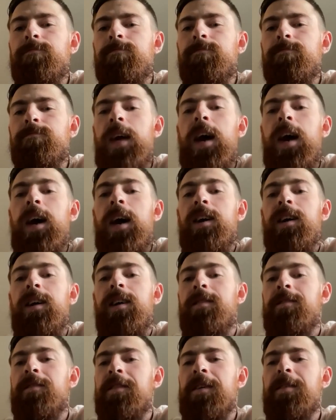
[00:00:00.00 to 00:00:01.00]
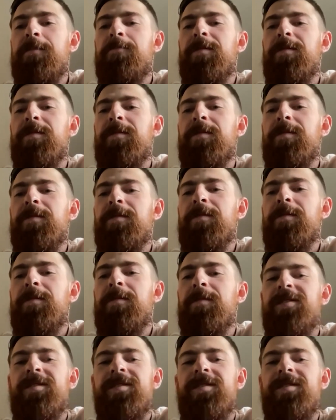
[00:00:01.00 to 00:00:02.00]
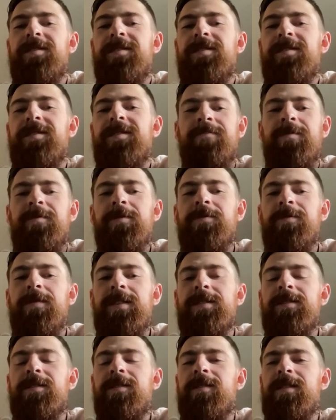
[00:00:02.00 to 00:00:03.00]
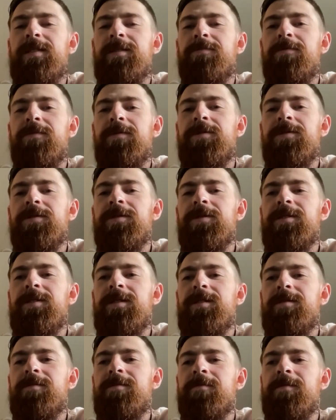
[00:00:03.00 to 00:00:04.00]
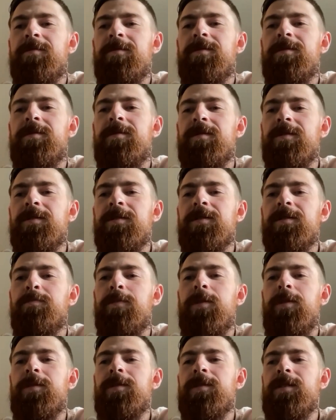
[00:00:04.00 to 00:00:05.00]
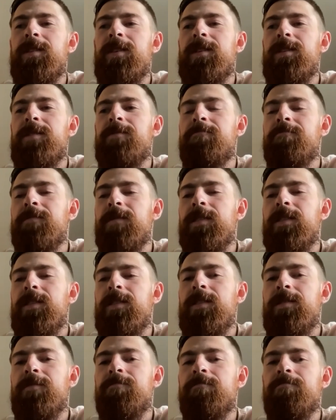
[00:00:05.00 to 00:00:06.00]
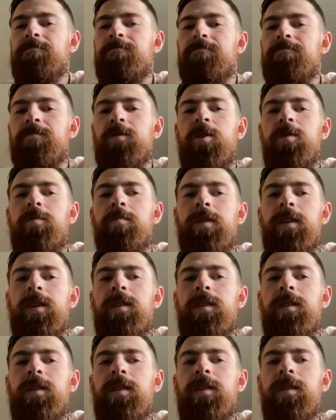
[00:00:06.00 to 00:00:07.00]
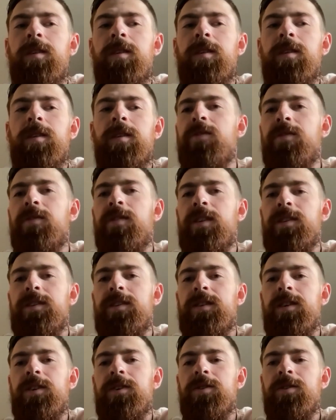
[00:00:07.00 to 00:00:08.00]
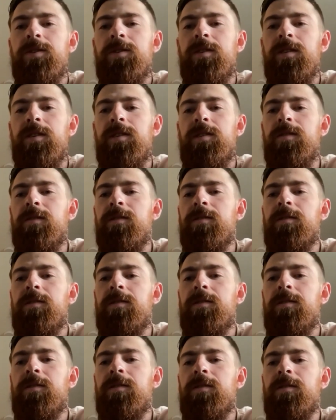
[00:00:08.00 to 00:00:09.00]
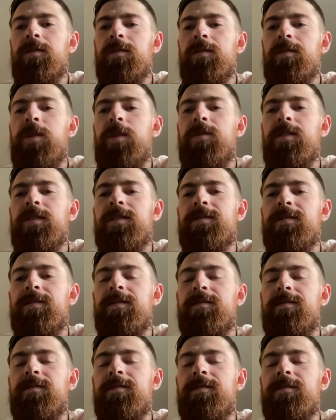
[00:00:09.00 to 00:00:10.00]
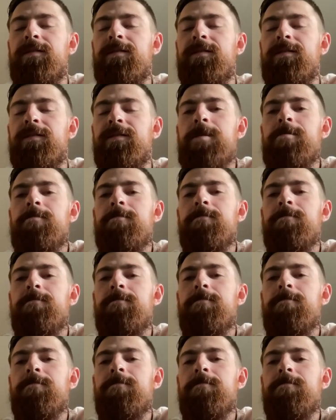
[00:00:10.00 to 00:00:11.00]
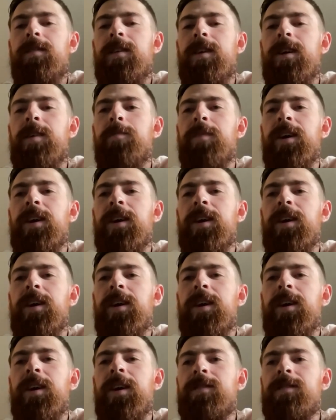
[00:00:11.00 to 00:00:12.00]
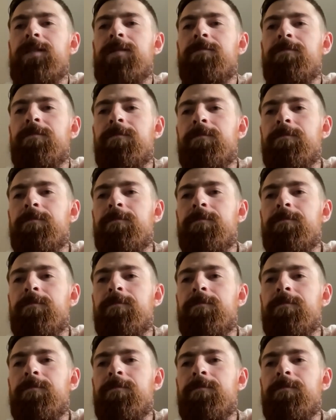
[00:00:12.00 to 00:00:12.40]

Yeah, he gave me the pointers. Good restaurants for sure. Good spots there. Told me about the organization. He talked really well about it. So it make it easier